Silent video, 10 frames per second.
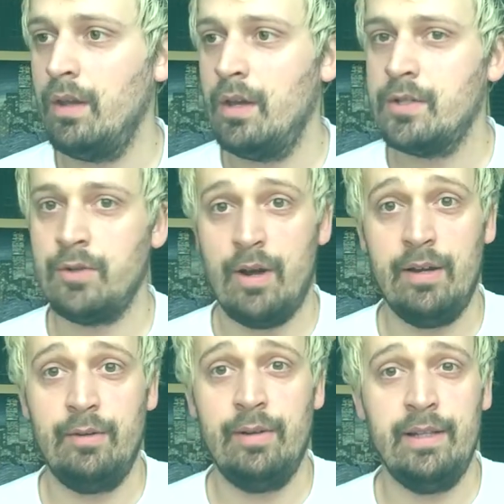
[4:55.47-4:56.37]
So I
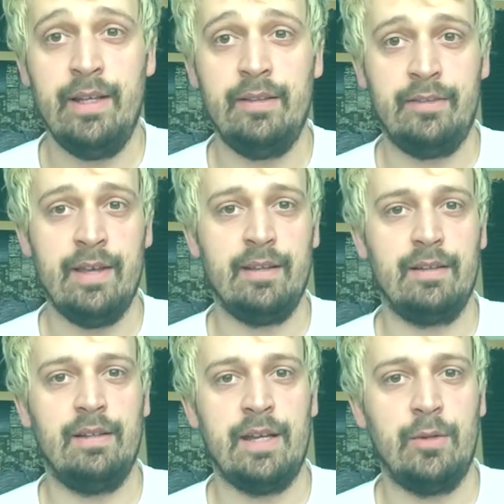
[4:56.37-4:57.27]
really think
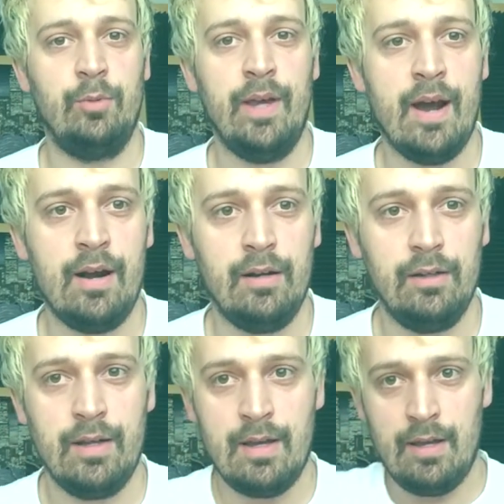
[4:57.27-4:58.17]
we are
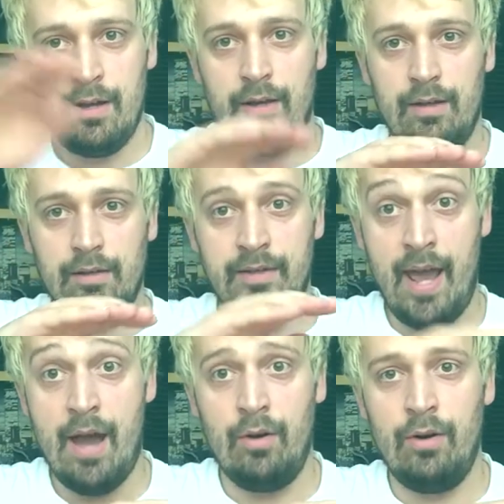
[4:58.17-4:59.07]

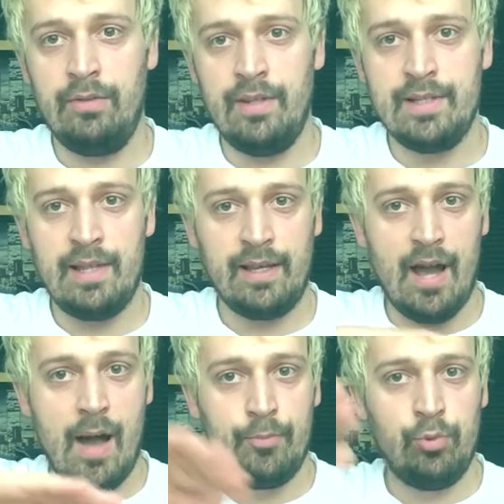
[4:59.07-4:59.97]
now on this like
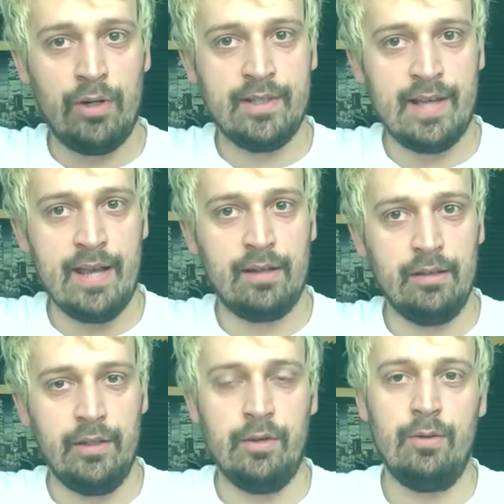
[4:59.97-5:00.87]
upward cycle,
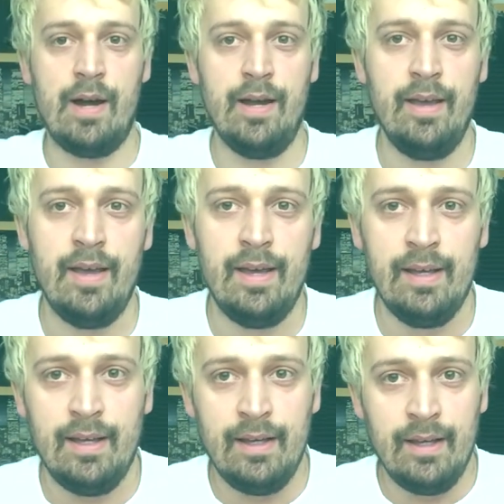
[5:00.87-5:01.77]
you know.
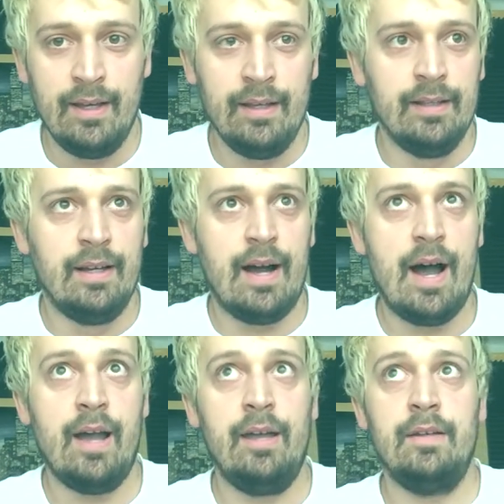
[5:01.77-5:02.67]

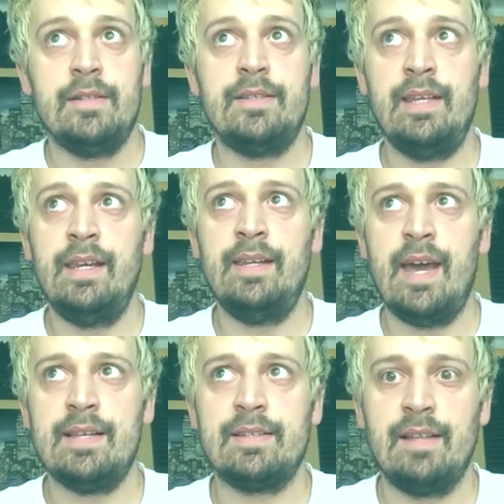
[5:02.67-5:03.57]
I see it
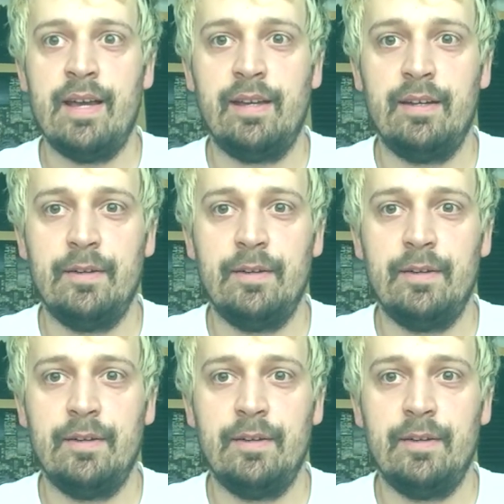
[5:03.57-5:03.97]
as like